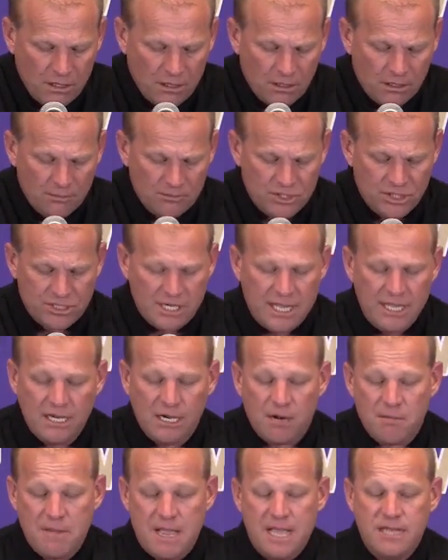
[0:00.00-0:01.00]
Just I
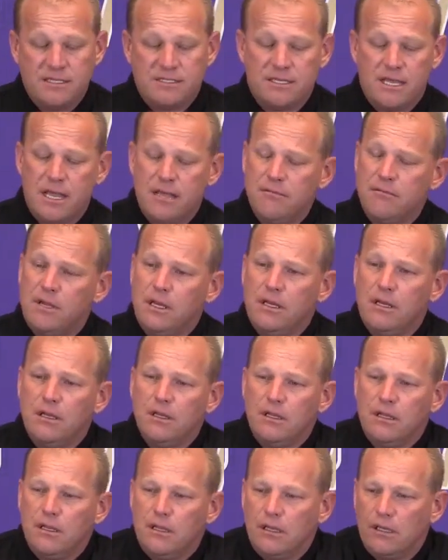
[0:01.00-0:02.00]
think our mindset,
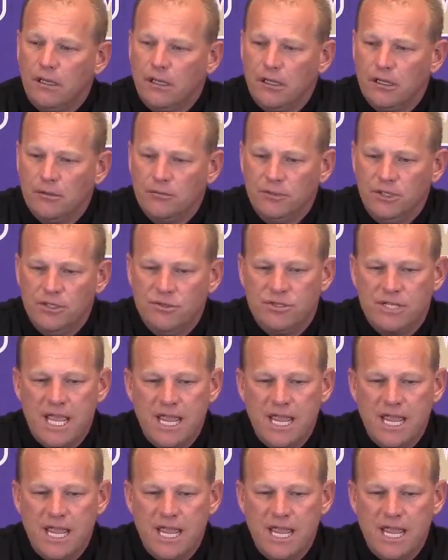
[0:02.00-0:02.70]
you